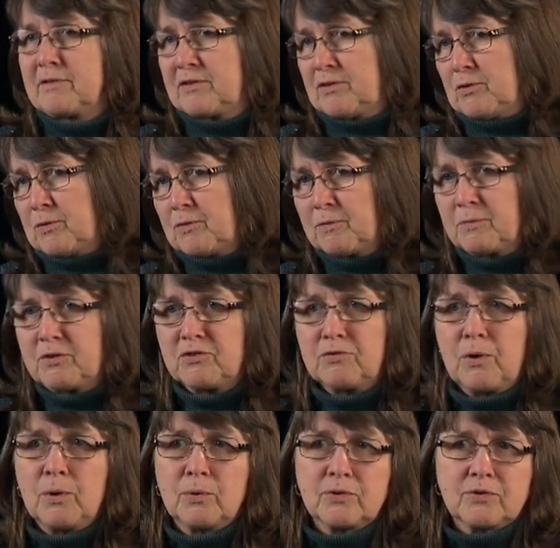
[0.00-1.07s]
rescuing from
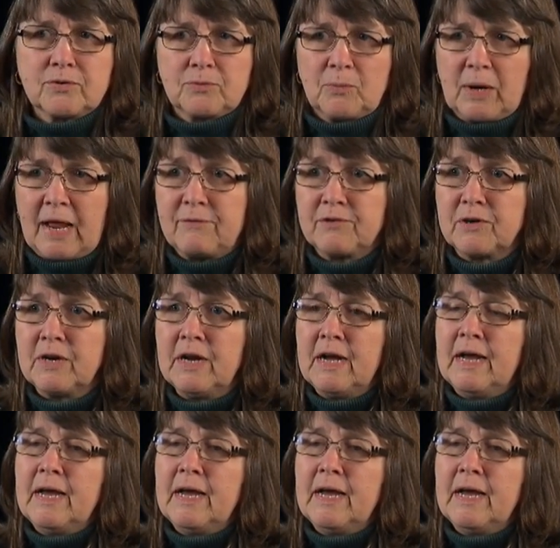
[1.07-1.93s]
strokes, whatever.